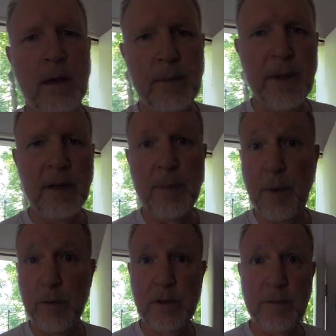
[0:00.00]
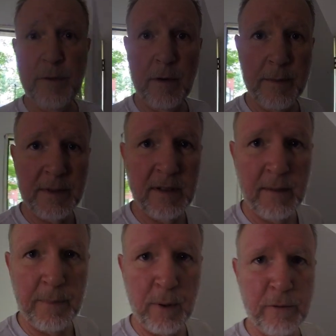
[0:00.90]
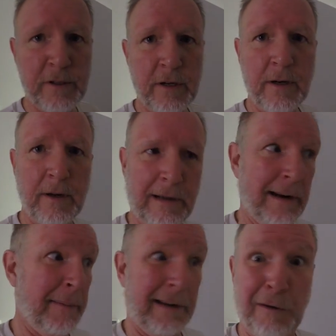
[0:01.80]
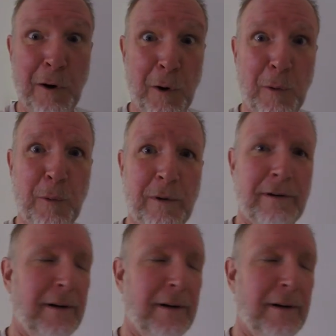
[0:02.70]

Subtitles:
make a poster for them, a team poster. And I'm like, no,